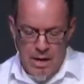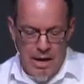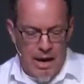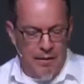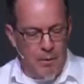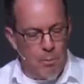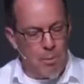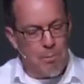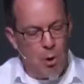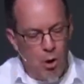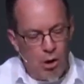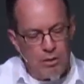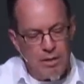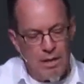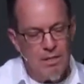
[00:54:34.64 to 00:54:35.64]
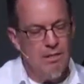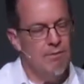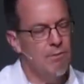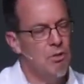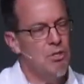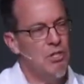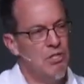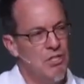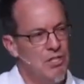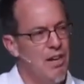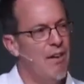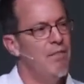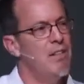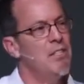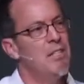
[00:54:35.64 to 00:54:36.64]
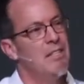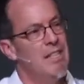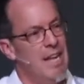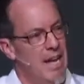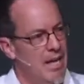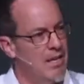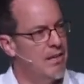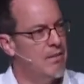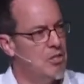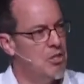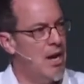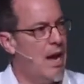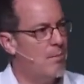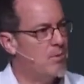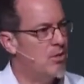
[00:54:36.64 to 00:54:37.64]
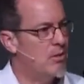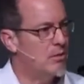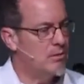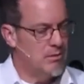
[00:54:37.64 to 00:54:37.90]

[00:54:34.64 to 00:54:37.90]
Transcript: And then what Paul does in verses 7 to the end of the chapter